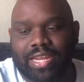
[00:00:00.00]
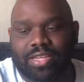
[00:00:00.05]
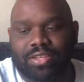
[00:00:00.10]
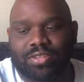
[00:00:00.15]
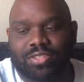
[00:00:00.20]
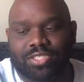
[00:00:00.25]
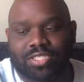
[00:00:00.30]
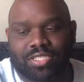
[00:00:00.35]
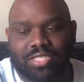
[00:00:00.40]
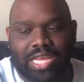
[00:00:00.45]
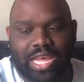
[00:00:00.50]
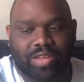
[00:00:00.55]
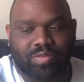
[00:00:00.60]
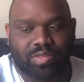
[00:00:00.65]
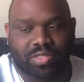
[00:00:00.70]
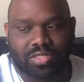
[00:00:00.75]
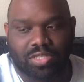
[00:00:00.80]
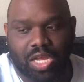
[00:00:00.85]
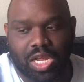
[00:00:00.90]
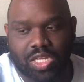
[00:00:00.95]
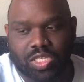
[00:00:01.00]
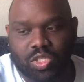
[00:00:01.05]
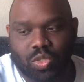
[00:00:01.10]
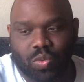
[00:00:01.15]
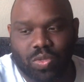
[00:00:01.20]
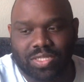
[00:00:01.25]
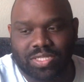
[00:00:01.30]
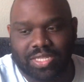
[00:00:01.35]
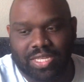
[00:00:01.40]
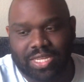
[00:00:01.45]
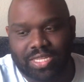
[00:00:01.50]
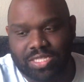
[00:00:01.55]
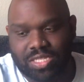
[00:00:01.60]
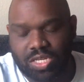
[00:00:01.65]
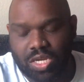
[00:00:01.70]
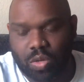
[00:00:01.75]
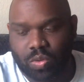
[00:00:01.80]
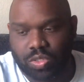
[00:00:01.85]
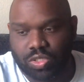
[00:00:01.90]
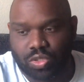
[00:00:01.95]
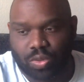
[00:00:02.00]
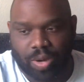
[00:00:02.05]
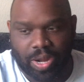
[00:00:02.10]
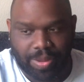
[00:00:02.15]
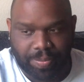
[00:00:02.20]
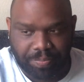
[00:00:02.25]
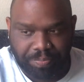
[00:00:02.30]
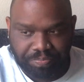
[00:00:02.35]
You just have to talk to us and get to know us, right?